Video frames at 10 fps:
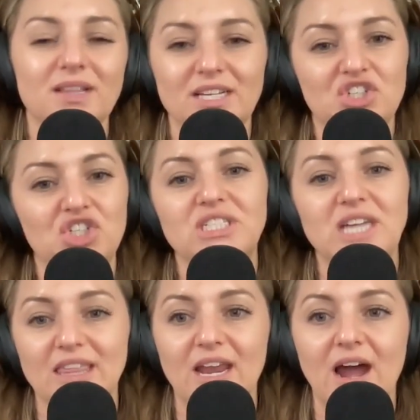Let's just
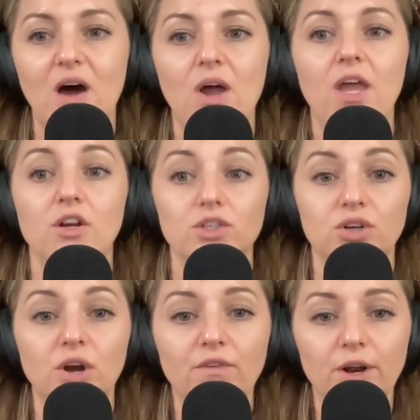take that out and I'll
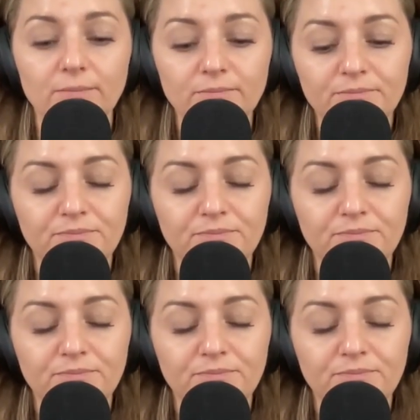start over.